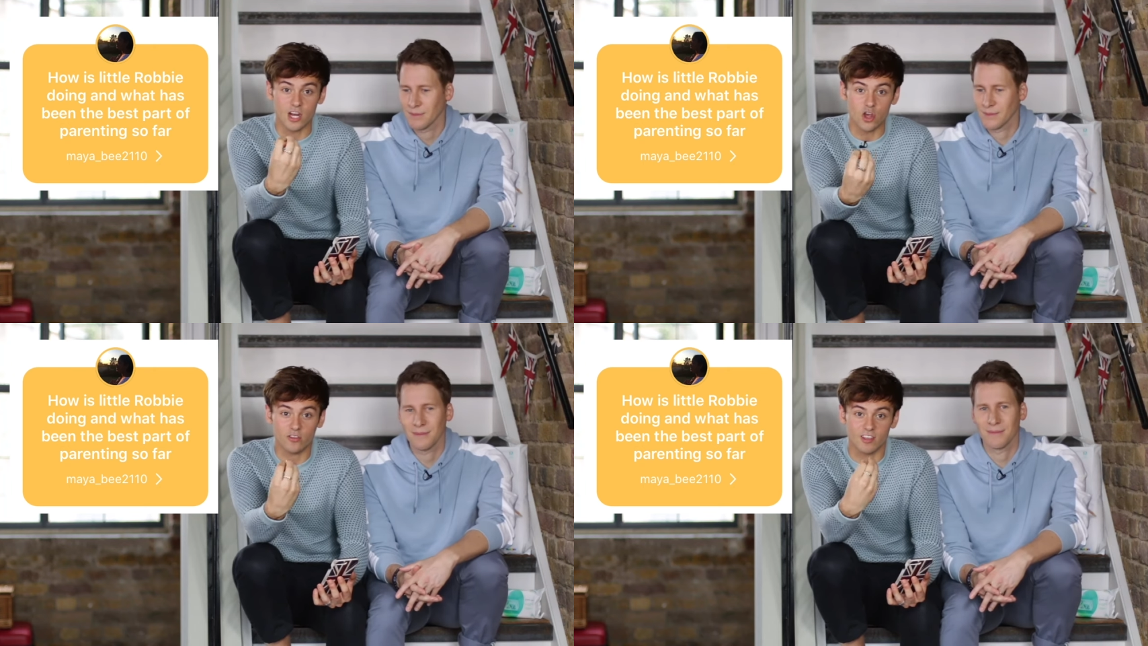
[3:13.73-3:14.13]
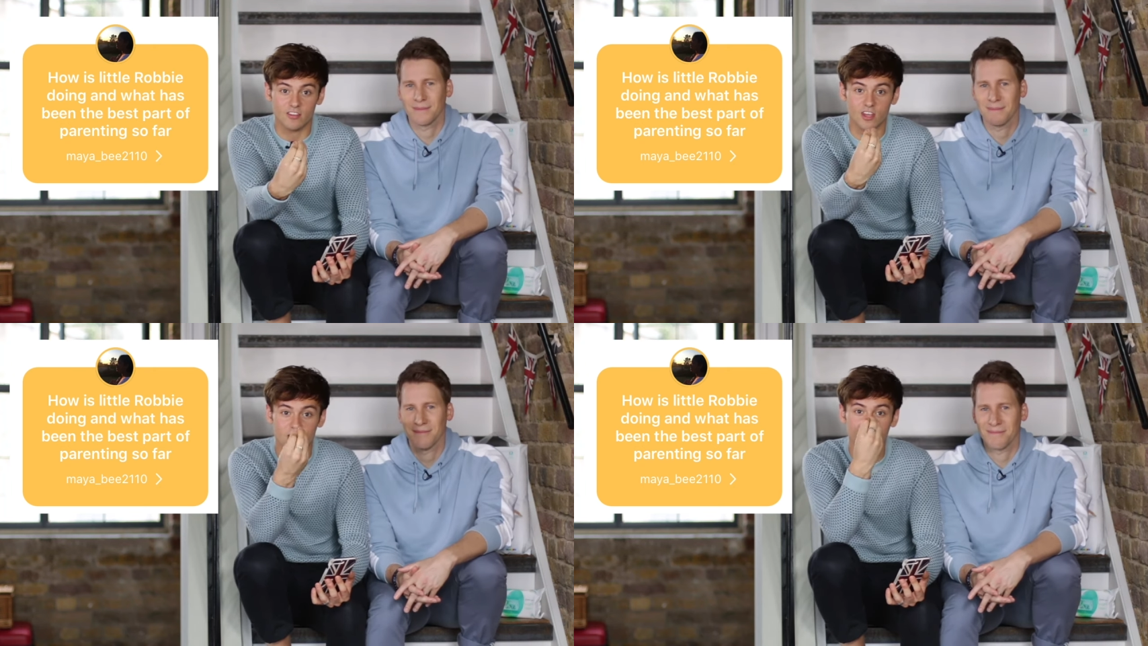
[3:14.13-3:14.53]
Speaker 1: that he looks
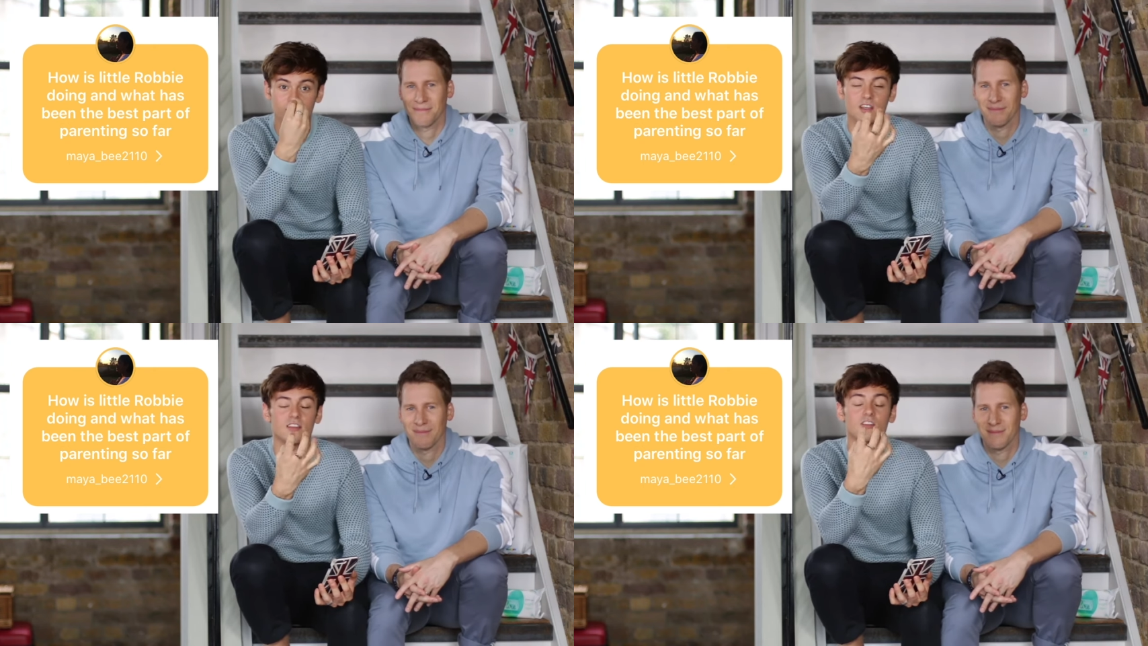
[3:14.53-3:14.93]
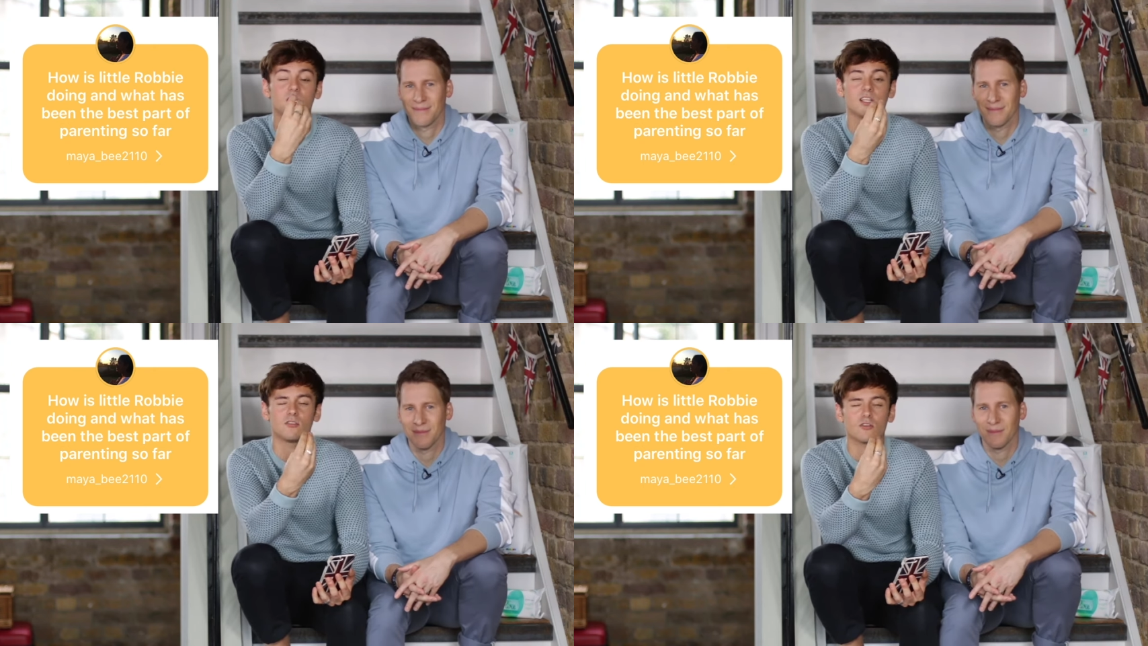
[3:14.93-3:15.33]
into it and it feels like he's
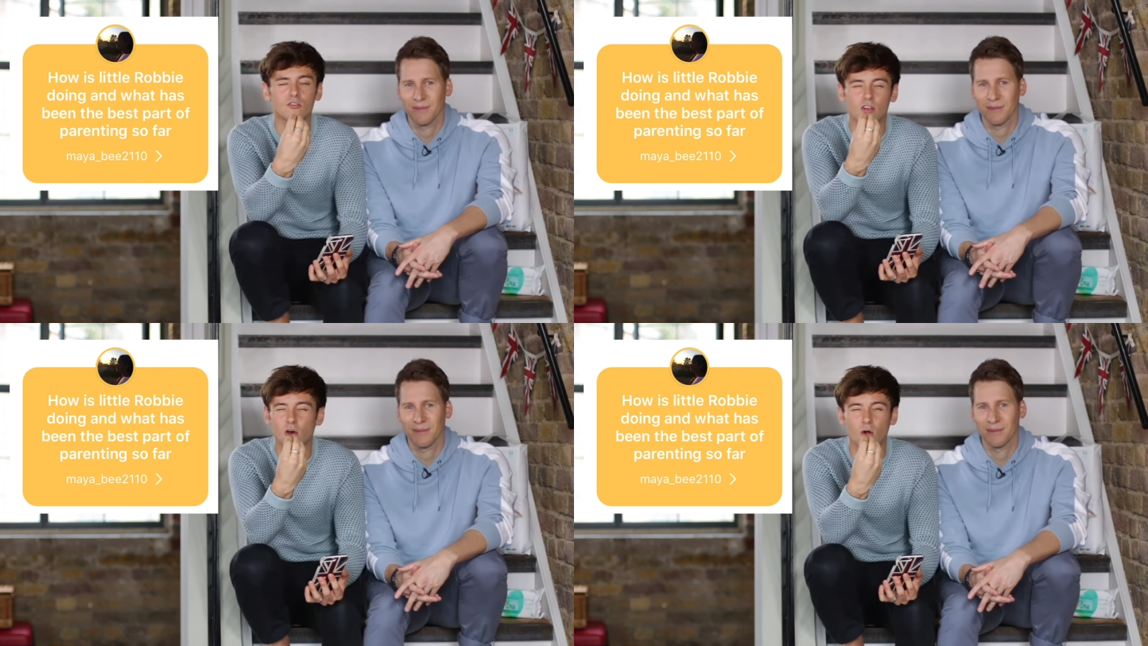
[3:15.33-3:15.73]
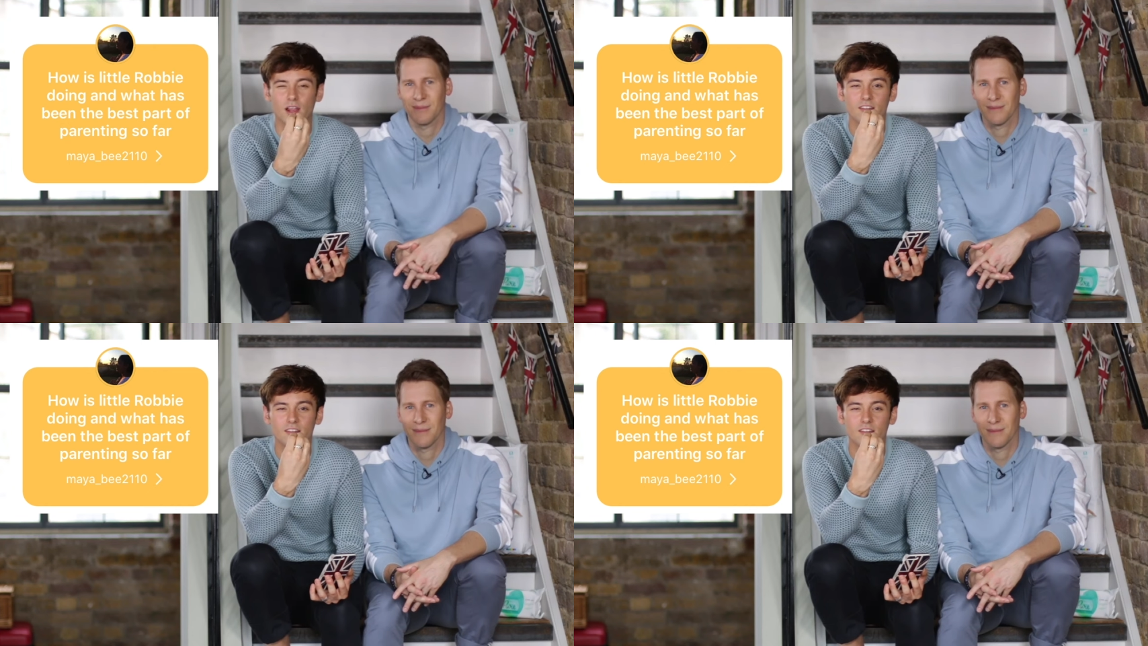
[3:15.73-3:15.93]
looking into your soul.